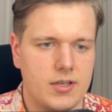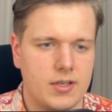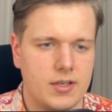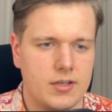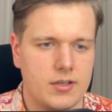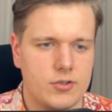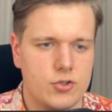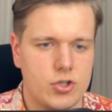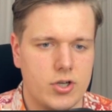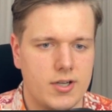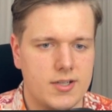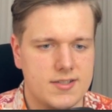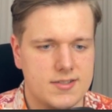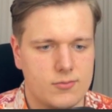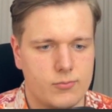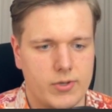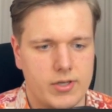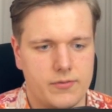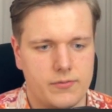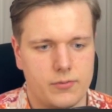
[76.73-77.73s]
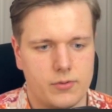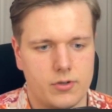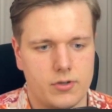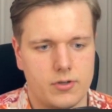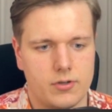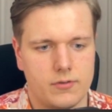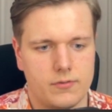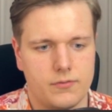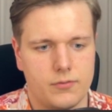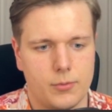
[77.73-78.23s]
Charles went
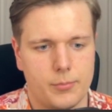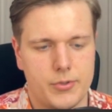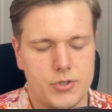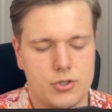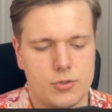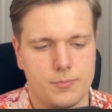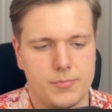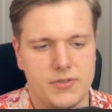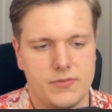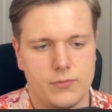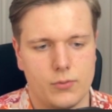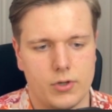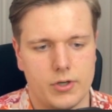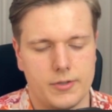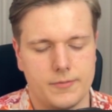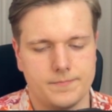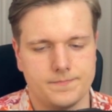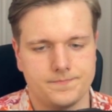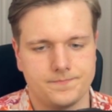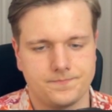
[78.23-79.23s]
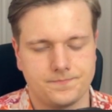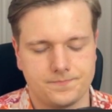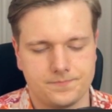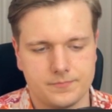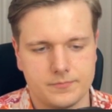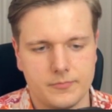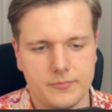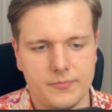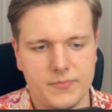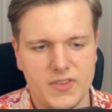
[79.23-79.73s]
for bishop b4
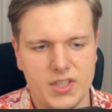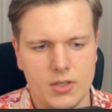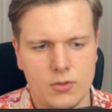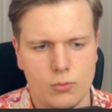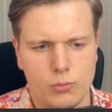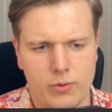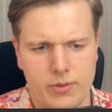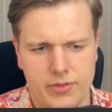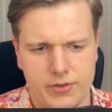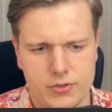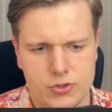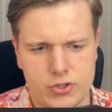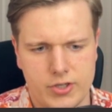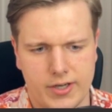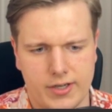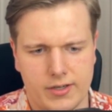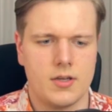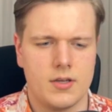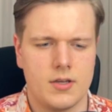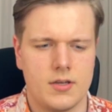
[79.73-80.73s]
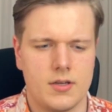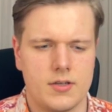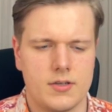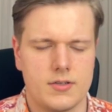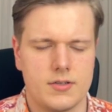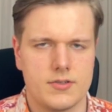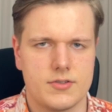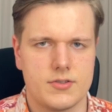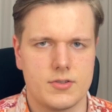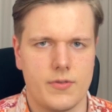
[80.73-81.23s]
with check.
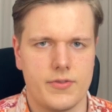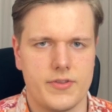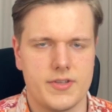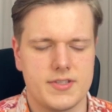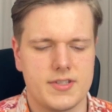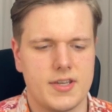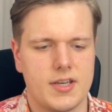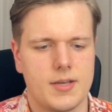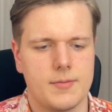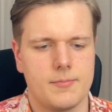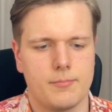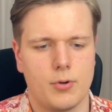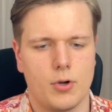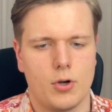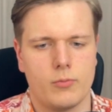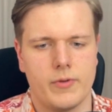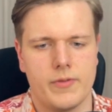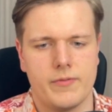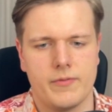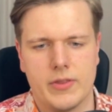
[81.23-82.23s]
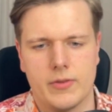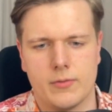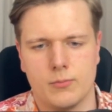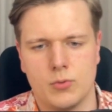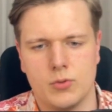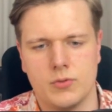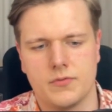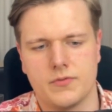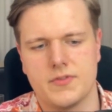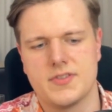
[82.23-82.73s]
So in this game, Paul went with the
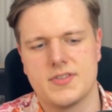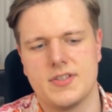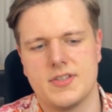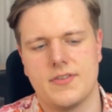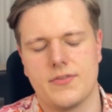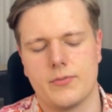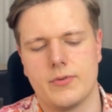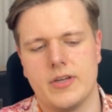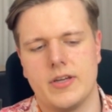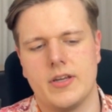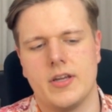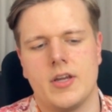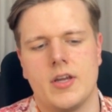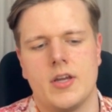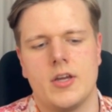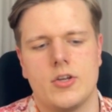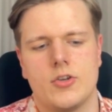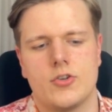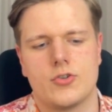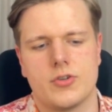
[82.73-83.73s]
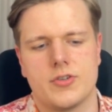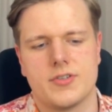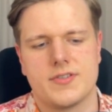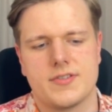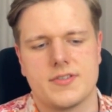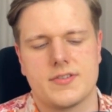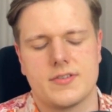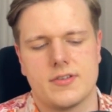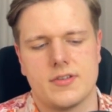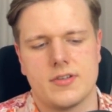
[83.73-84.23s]
move c3,
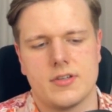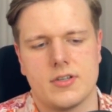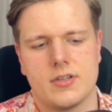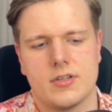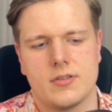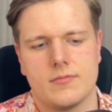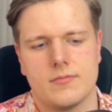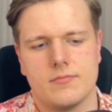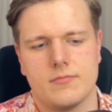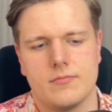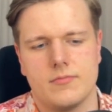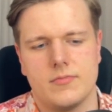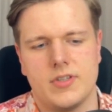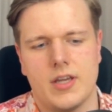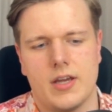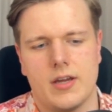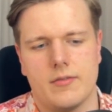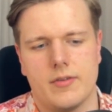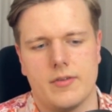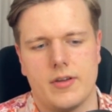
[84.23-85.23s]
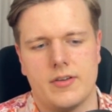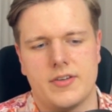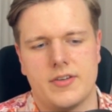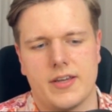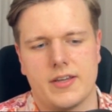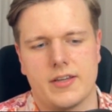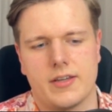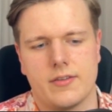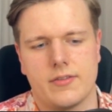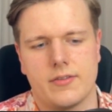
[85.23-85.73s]
just
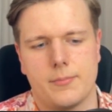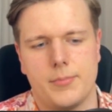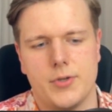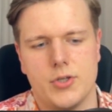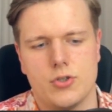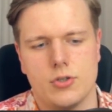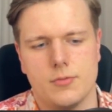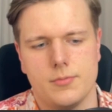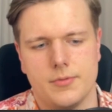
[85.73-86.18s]
attacking the bishop.